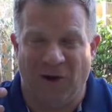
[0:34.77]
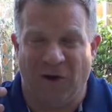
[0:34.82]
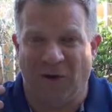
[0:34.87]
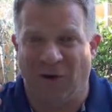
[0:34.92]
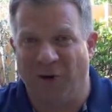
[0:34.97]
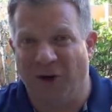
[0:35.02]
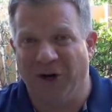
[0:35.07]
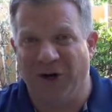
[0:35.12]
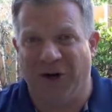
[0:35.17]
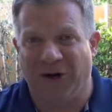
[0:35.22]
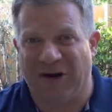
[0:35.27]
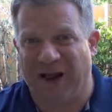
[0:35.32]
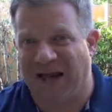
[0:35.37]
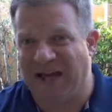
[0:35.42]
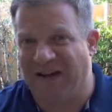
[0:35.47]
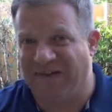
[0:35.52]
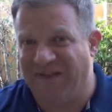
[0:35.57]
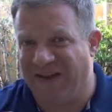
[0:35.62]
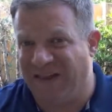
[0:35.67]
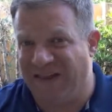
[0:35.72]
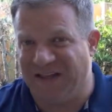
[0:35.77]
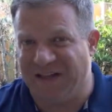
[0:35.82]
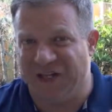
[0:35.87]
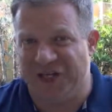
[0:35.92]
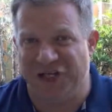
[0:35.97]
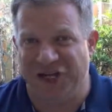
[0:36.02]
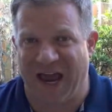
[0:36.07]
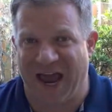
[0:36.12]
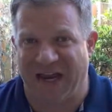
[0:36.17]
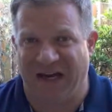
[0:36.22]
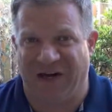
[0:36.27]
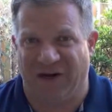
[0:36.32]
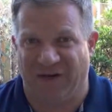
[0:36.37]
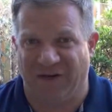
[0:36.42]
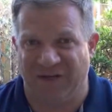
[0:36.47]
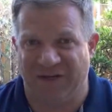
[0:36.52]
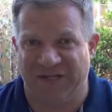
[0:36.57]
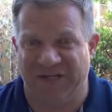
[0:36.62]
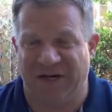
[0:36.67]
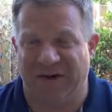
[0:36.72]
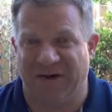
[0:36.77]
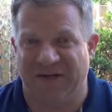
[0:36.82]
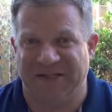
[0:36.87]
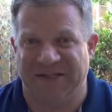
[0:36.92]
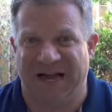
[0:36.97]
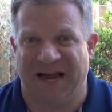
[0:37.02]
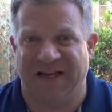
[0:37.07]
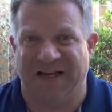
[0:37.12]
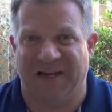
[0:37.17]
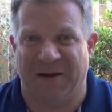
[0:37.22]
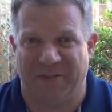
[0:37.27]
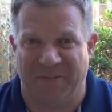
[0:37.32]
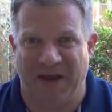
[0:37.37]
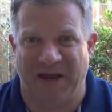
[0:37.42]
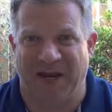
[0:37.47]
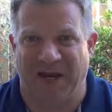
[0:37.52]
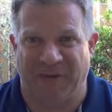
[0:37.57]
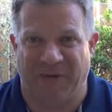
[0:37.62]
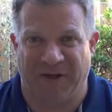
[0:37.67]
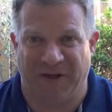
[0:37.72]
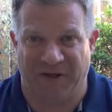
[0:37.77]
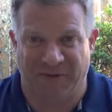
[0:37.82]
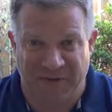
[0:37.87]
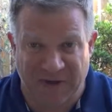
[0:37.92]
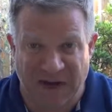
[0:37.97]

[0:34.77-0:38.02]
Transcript: or you're kind of in the shadows so it's not competing with you.